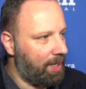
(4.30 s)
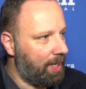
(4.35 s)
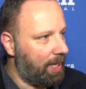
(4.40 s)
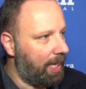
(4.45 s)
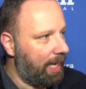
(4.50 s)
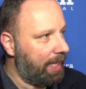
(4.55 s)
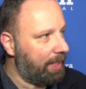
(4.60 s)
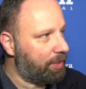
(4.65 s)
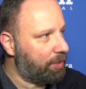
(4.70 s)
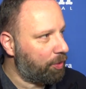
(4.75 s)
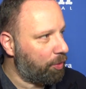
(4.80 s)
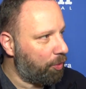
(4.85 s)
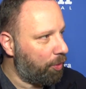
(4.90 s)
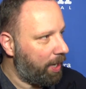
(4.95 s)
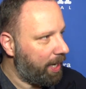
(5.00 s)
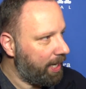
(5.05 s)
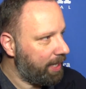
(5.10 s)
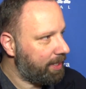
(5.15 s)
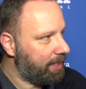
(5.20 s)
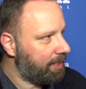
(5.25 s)
It's
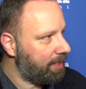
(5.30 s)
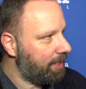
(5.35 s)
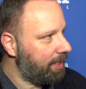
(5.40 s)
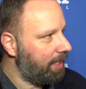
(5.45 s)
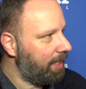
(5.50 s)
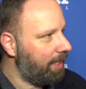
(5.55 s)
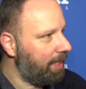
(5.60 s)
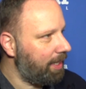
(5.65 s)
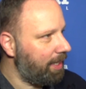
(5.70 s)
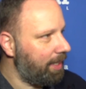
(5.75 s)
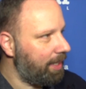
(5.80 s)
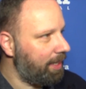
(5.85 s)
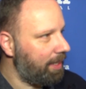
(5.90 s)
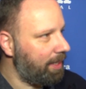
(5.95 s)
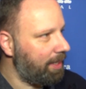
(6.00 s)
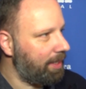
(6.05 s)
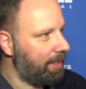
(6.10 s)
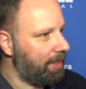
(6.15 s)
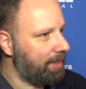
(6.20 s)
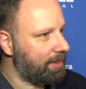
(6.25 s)
great.
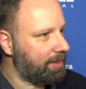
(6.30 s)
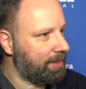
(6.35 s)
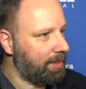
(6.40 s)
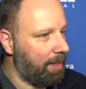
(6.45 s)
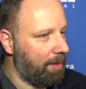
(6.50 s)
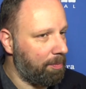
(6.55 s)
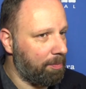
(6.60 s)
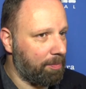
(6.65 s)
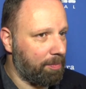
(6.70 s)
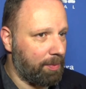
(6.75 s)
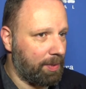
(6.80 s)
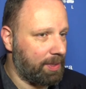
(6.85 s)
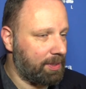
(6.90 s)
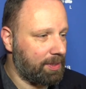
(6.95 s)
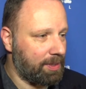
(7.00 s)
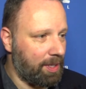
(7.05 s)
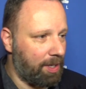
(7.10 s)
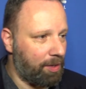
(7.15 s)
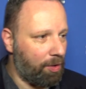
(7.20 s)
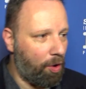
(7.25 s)
It's
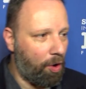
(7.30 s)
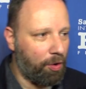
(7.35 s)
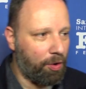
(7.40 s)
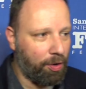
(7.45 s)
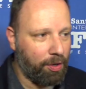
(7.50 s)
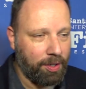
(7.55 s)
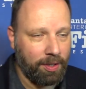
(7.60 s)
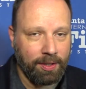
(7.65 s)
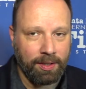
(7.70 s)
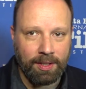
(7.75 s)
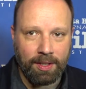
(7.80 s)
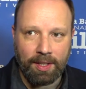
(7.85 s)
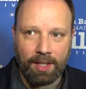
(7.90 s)
an honor,